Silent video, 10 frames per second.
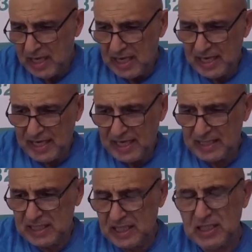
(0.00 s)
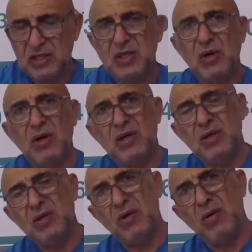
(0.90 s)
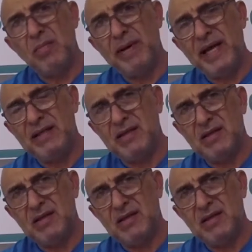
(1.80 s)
against it so you don't bend